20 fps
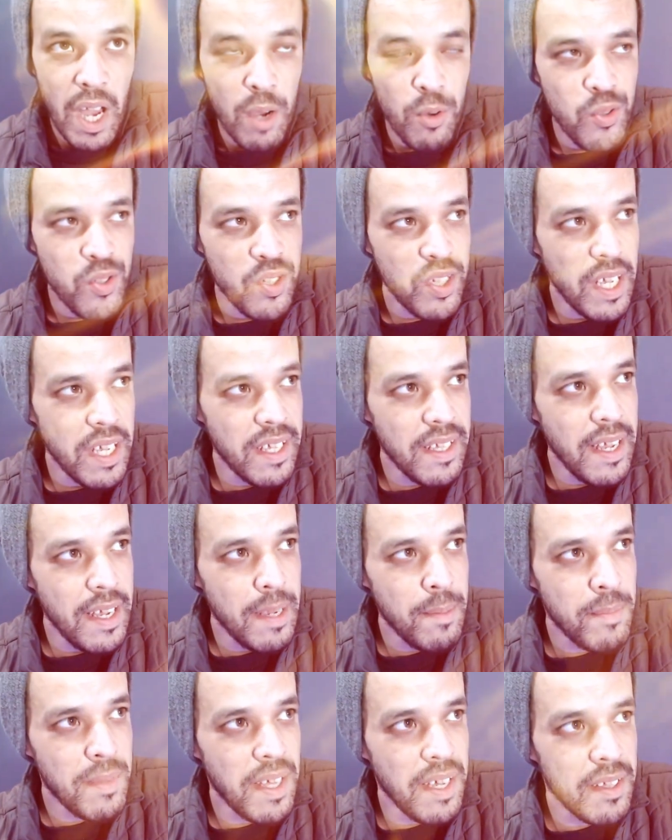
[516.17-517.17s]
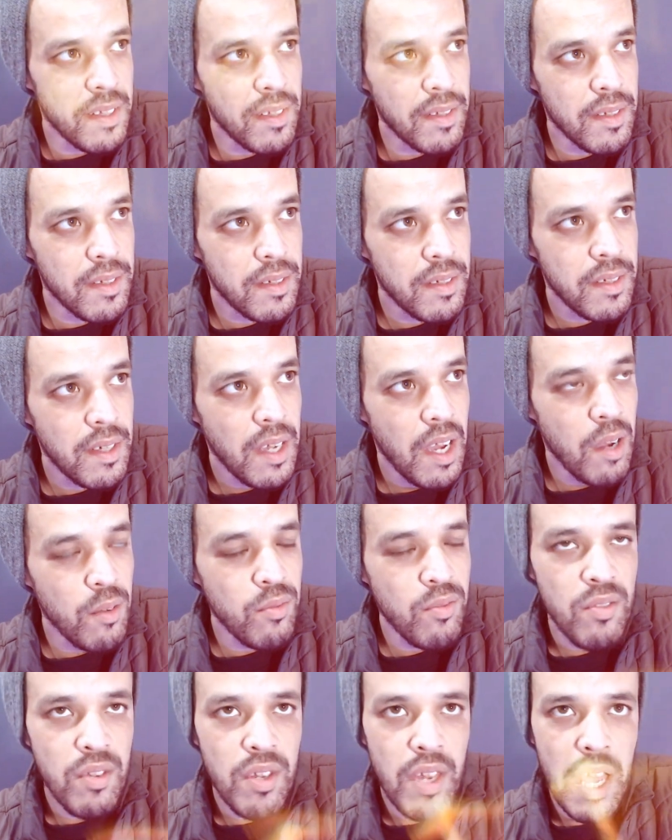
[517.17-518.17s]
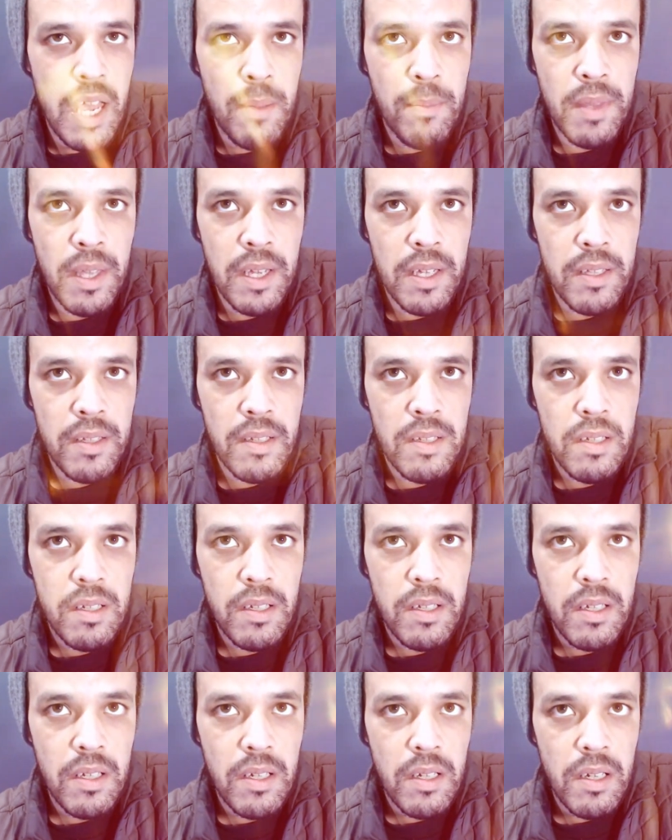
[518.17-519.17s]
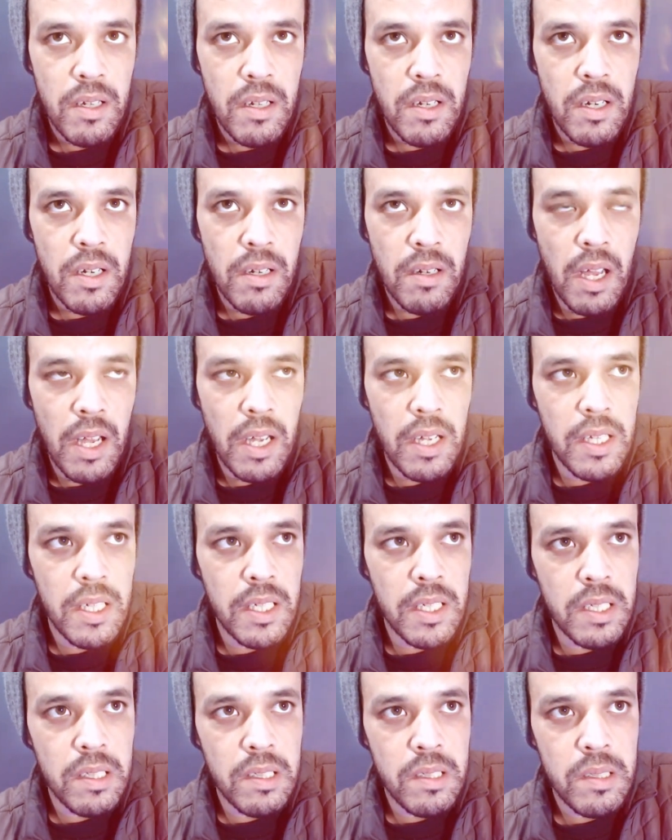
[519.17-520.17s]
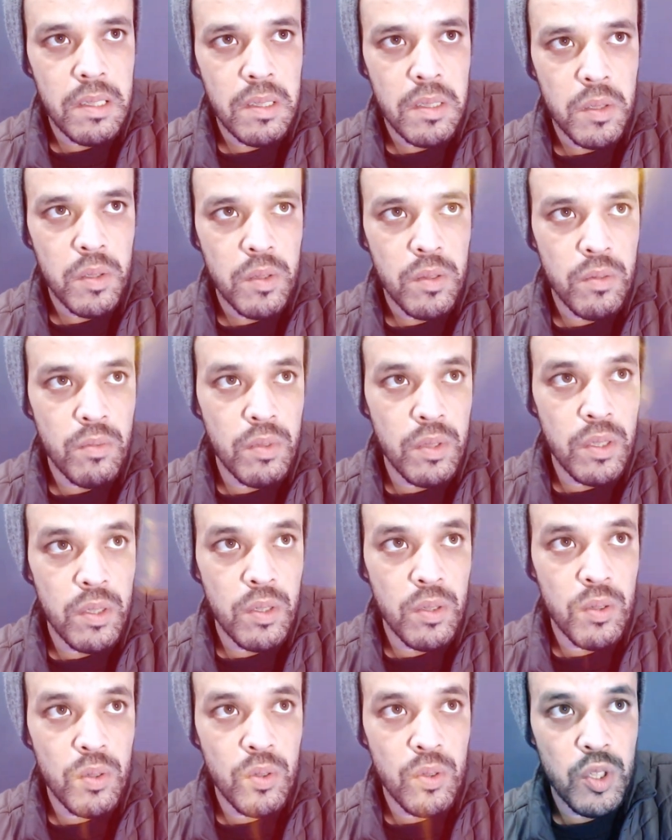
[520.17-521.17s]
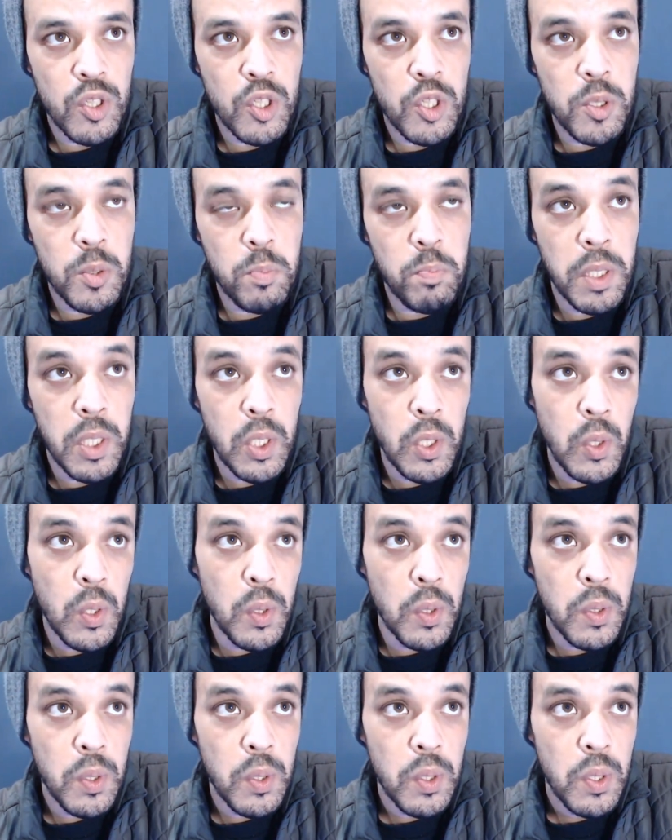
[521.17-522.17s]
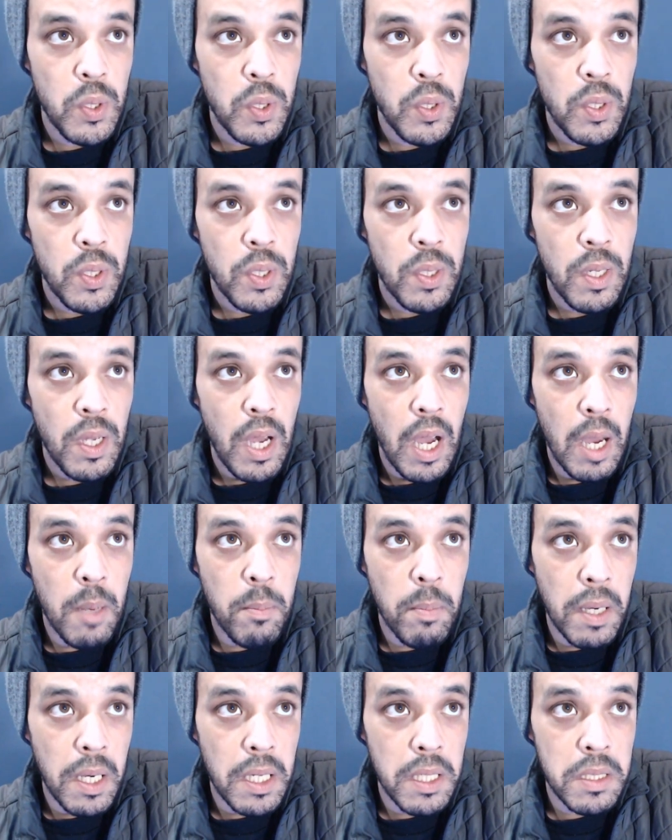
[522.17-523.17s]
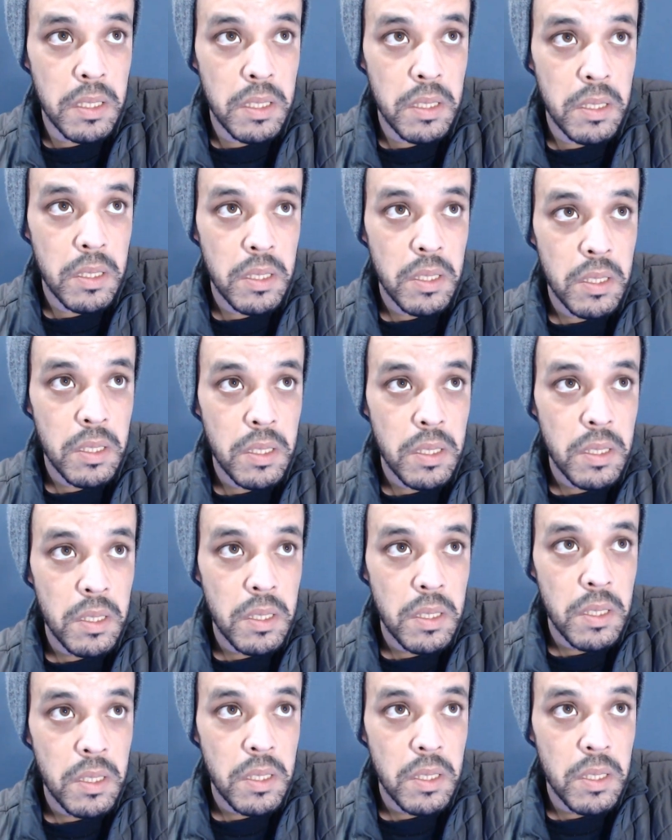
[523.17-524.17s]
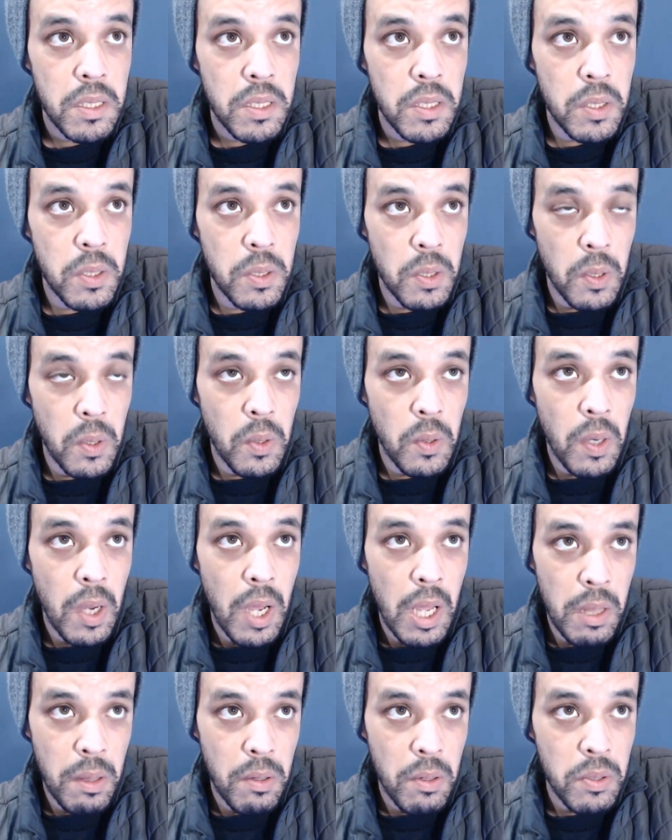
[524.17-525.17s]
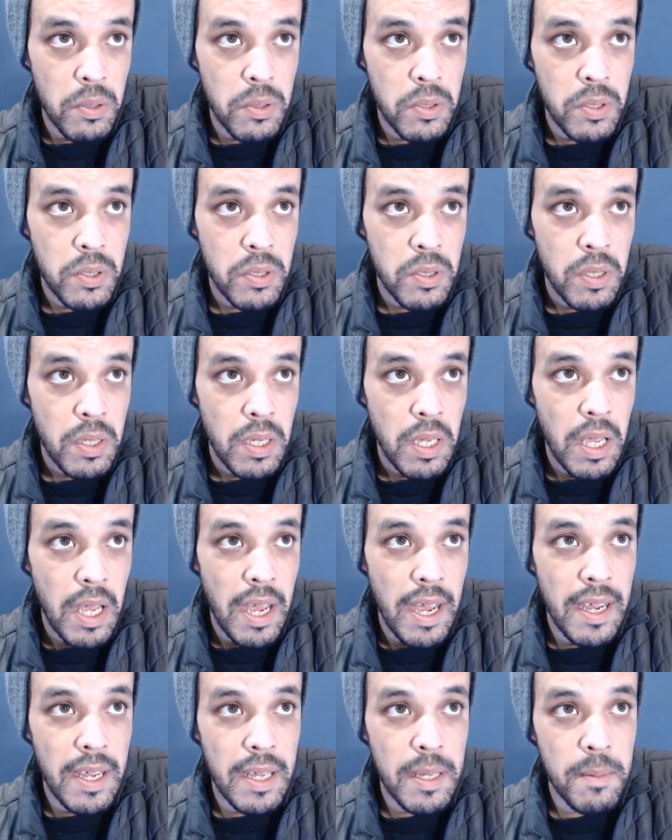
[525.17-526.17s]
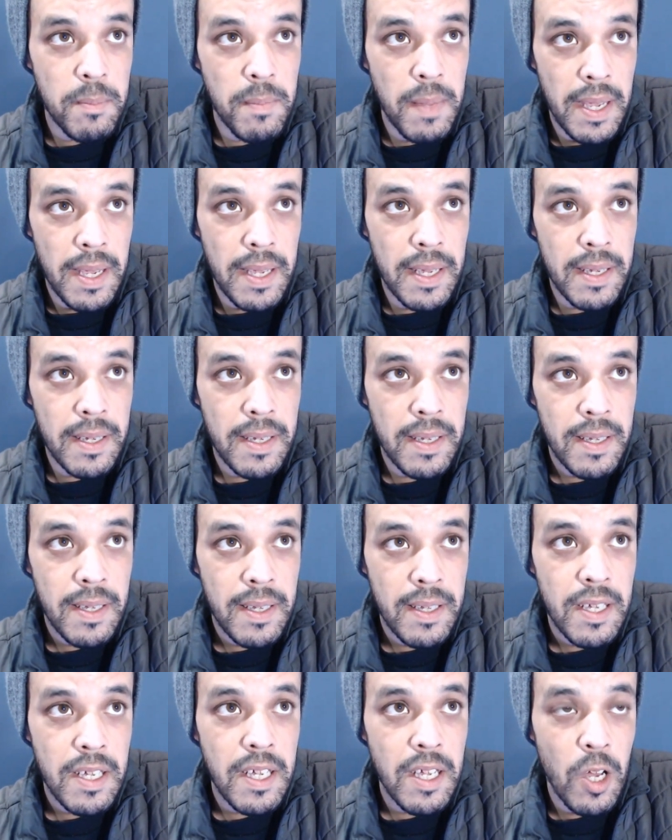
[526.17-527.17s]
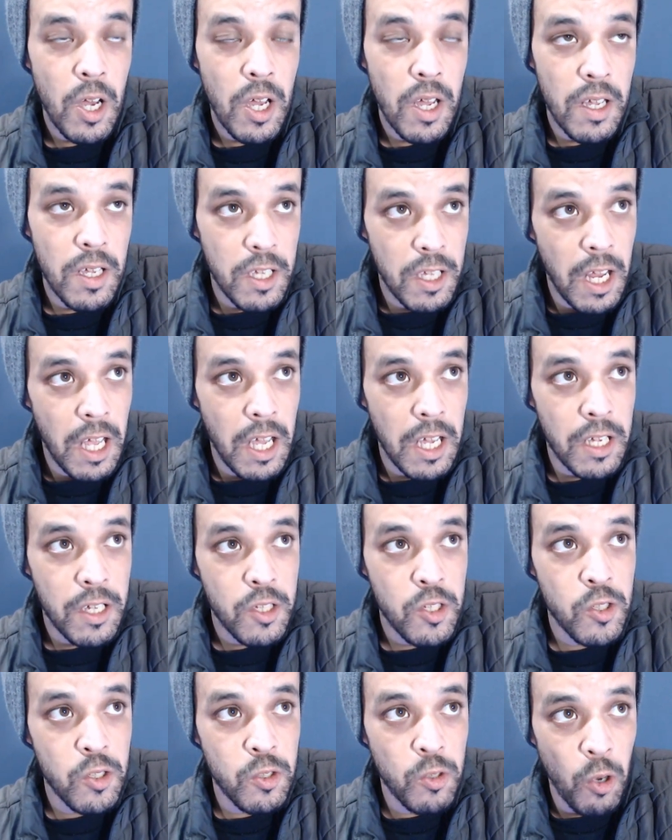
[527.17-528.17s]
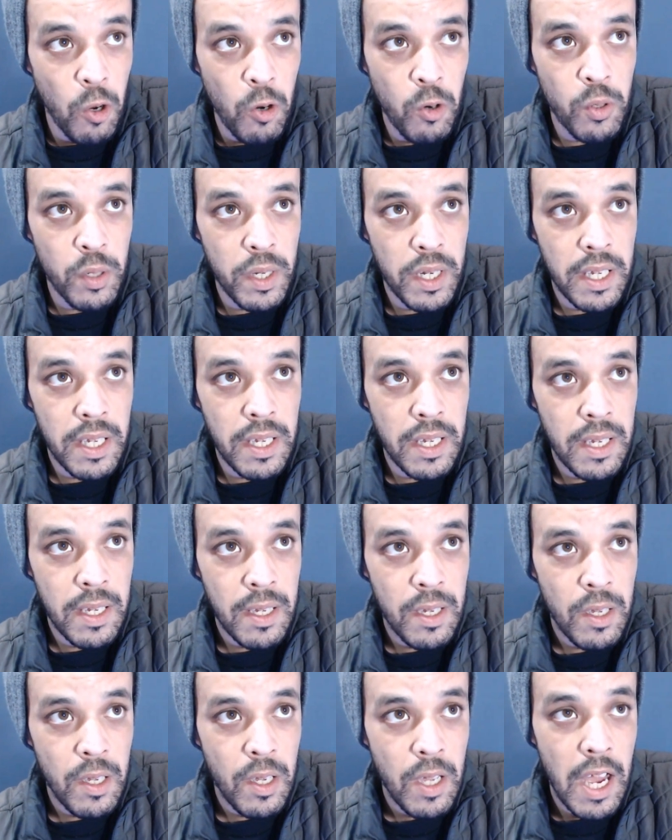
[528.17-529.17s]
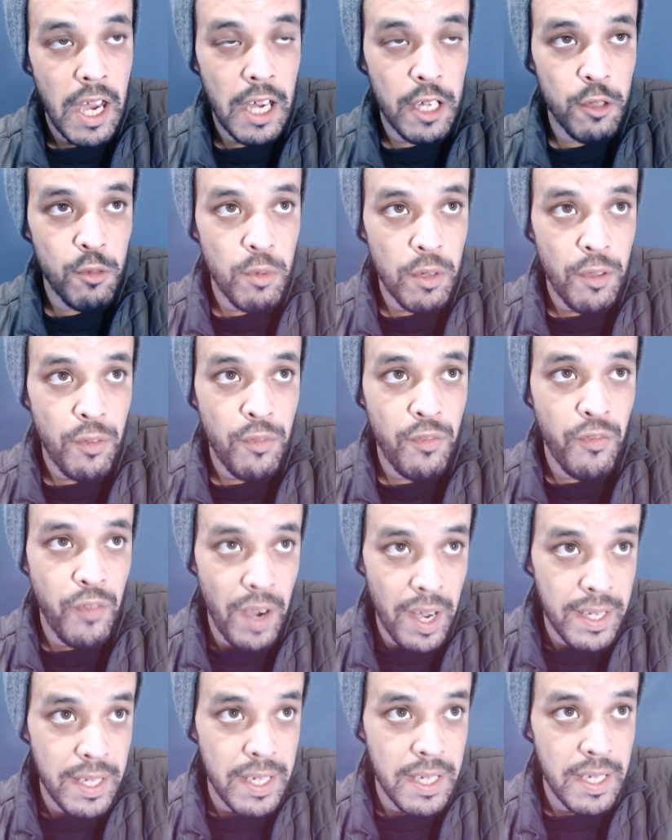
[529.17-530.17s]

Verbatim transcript: say name them, how to name them. I, when you speak about you know others and make like story and with funny